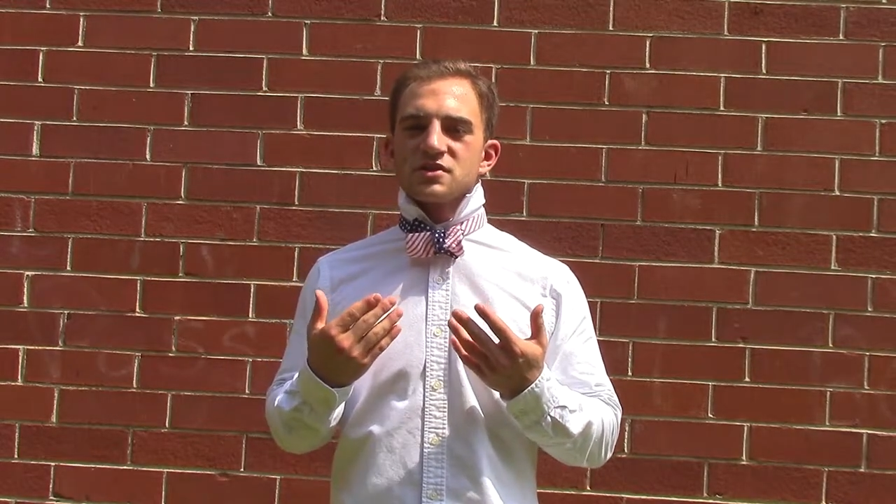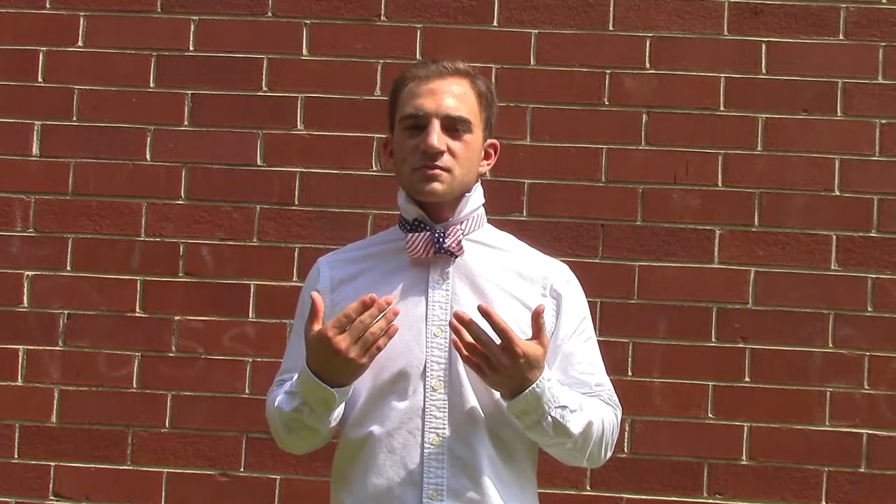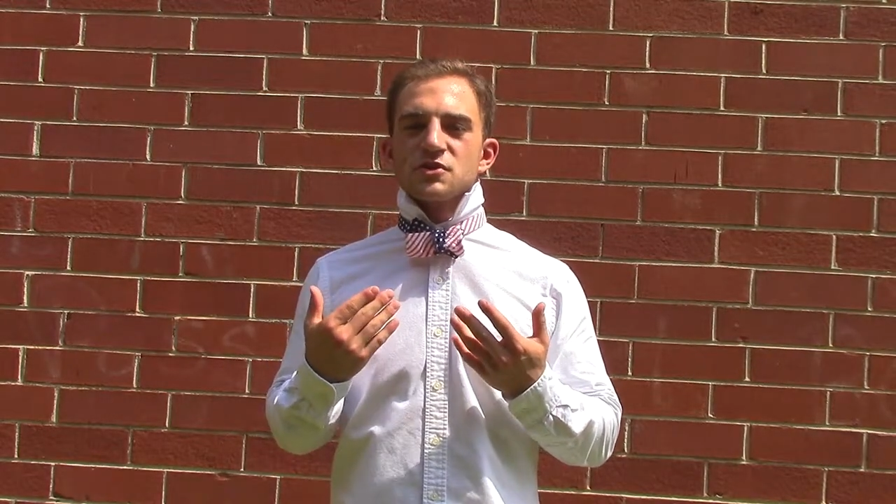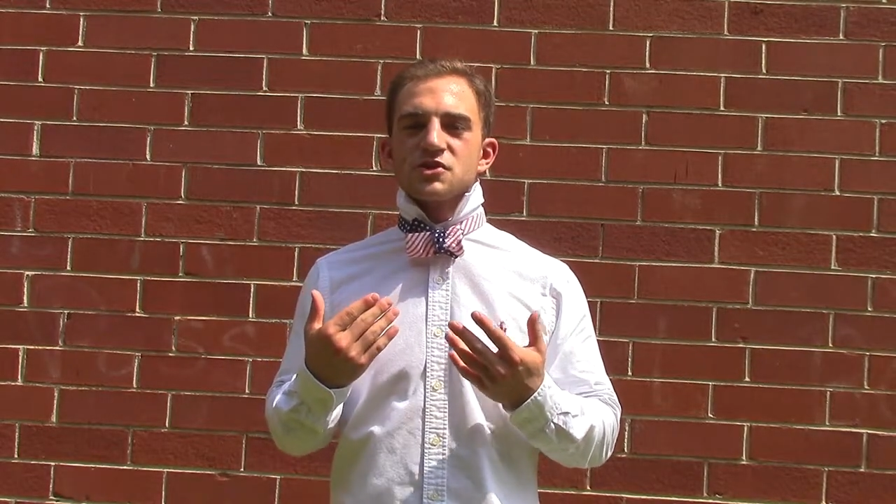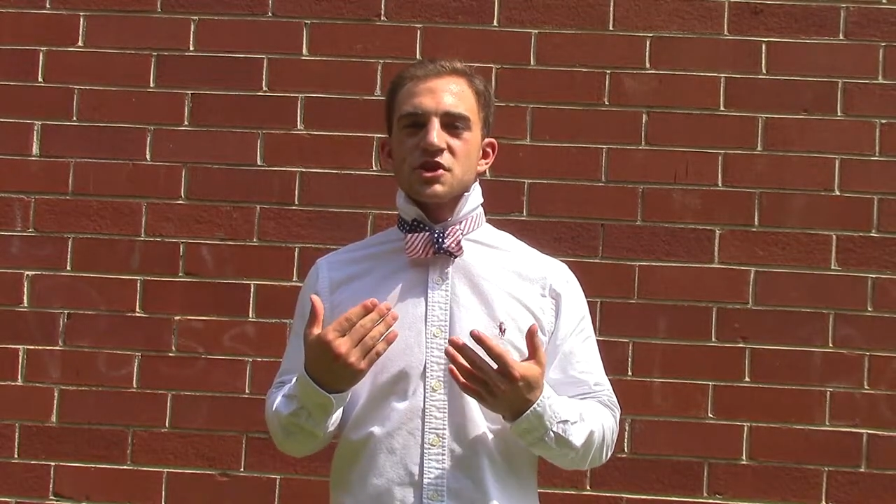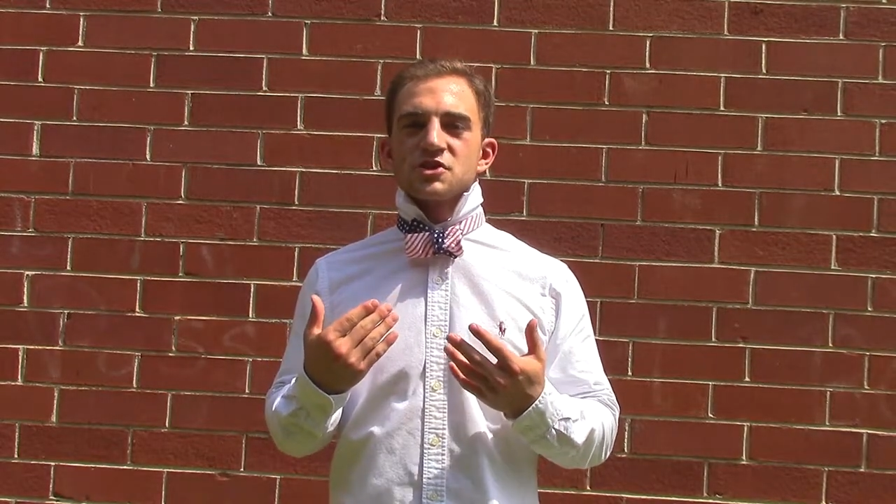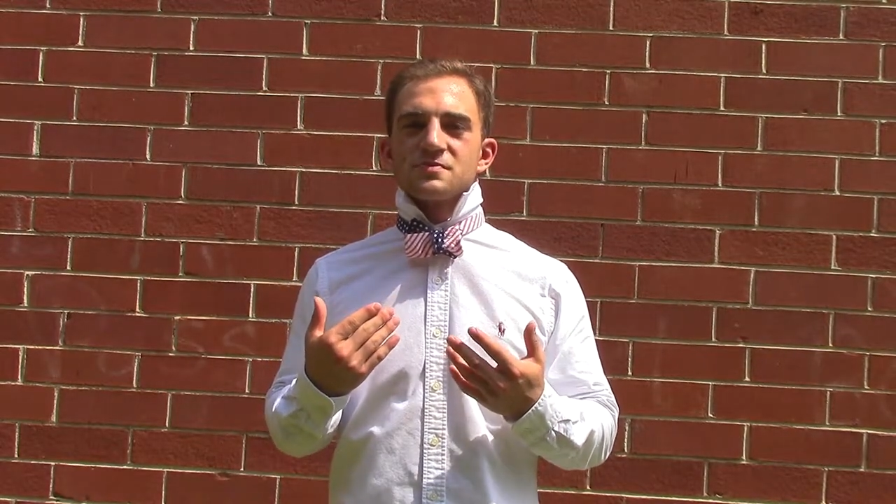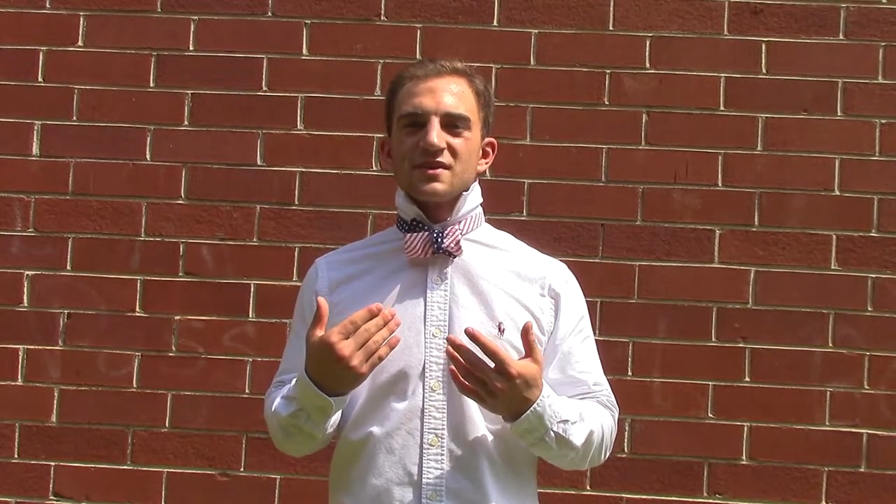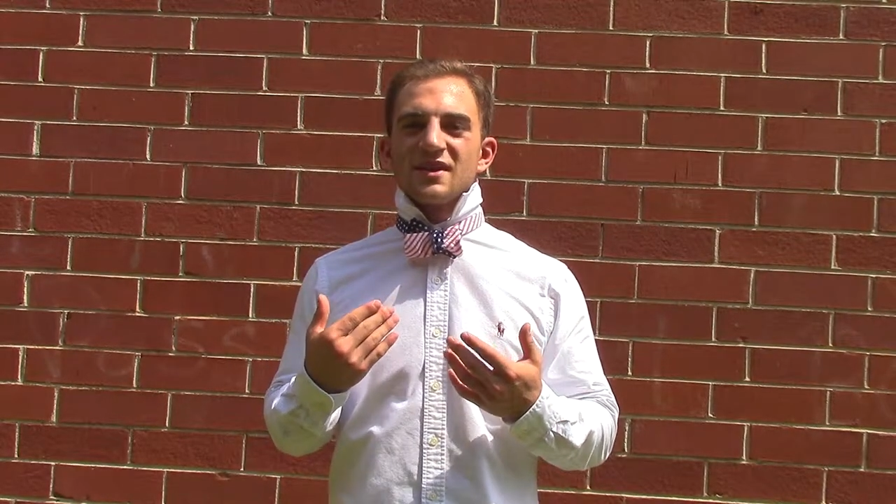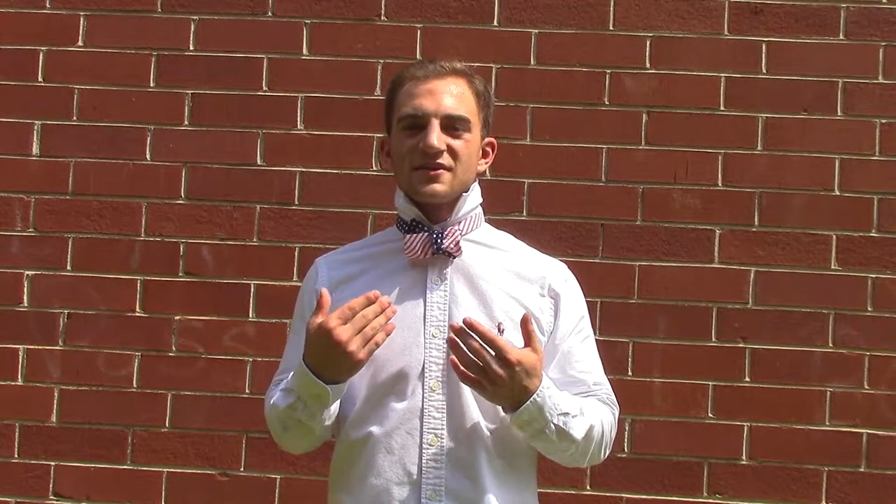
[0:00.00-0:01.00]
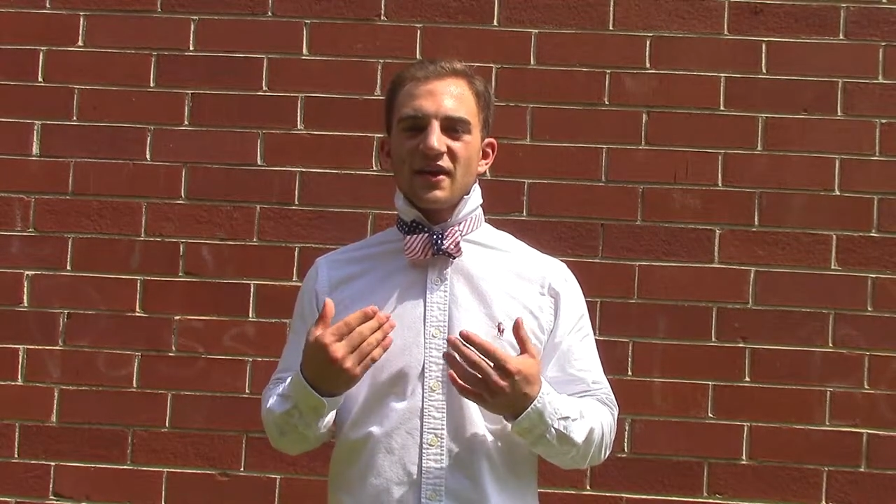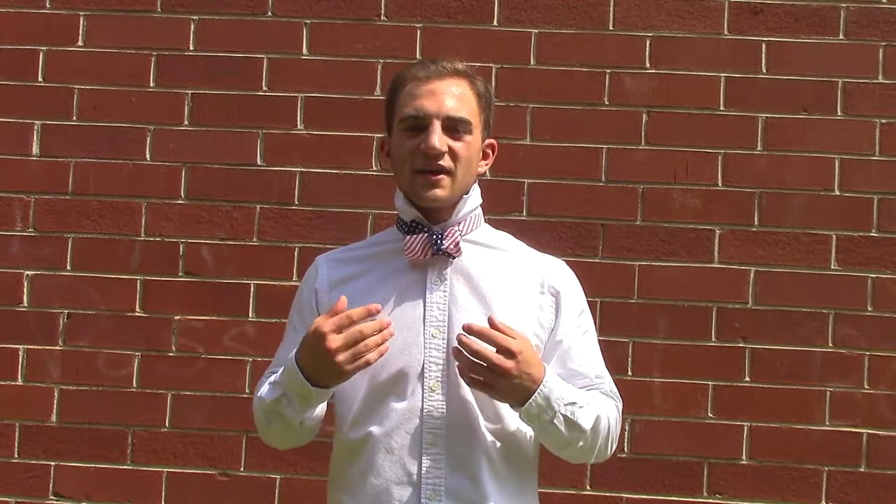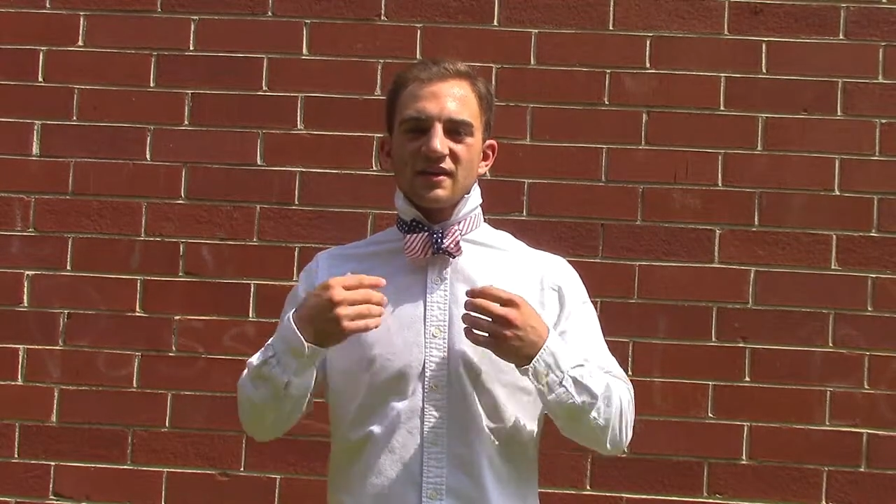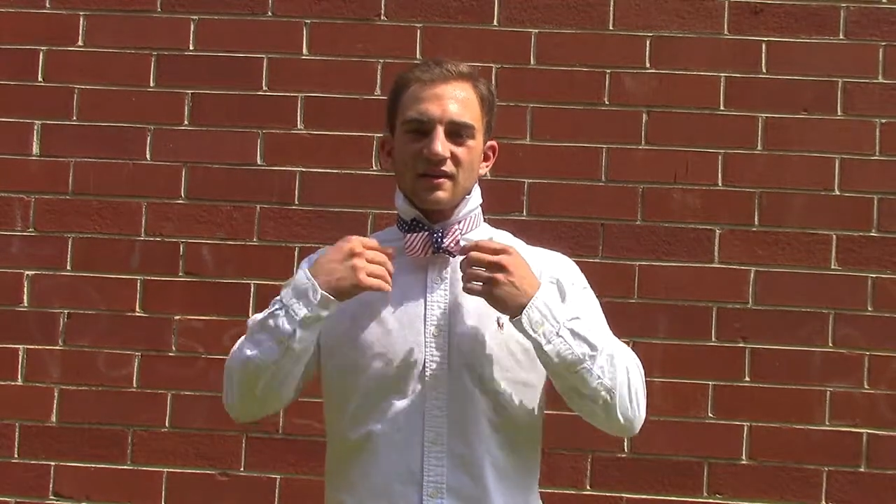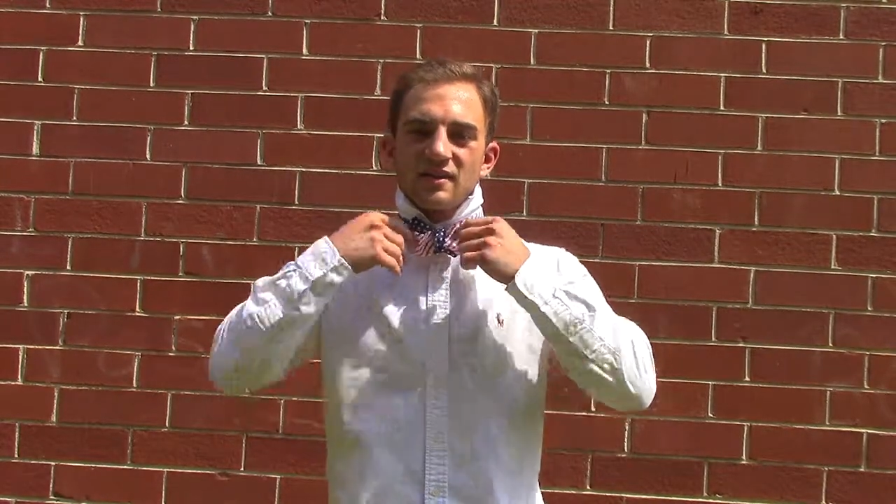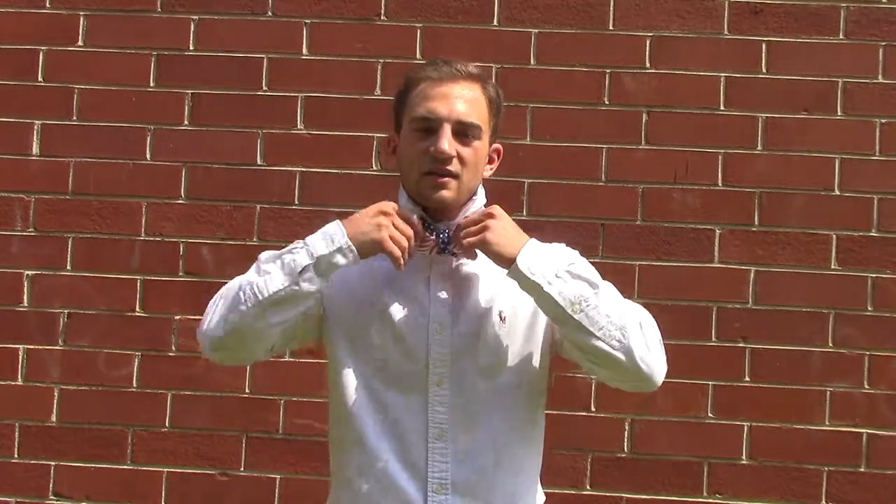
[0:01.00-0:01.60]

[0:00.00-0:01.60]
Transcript: some adjustment and tightening.